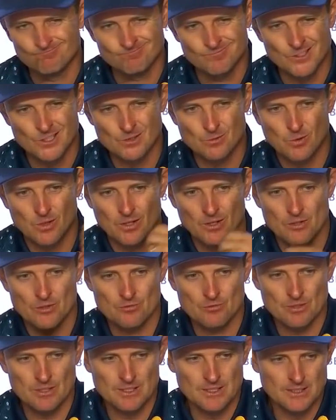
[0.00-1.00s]
just one of those
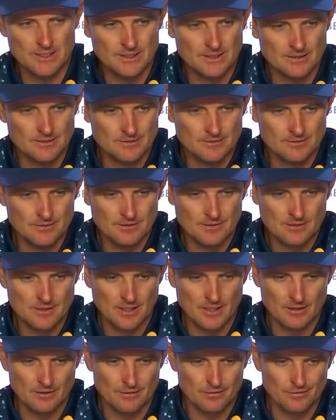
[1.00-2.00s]
really
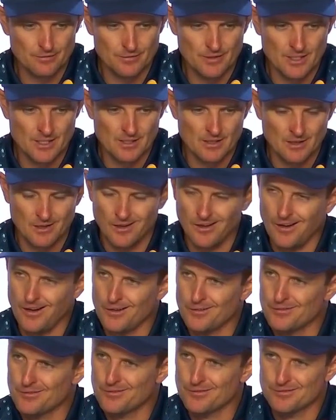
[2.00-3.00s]
kind of
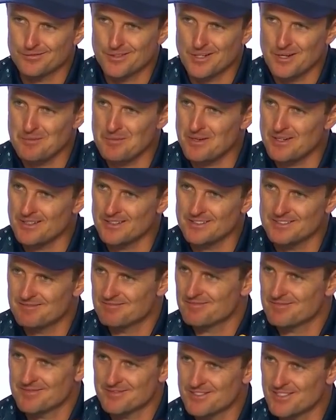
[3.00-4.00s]
half committed
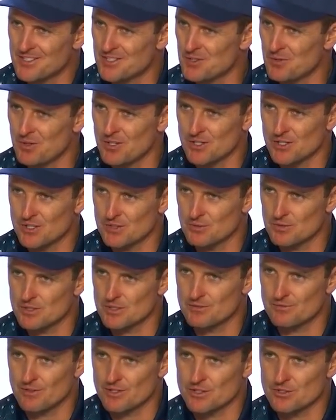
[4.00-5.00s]
situations, which
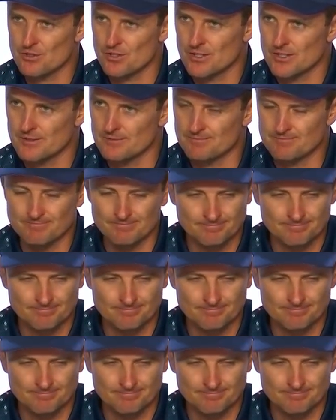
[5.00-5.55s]
is frustrating.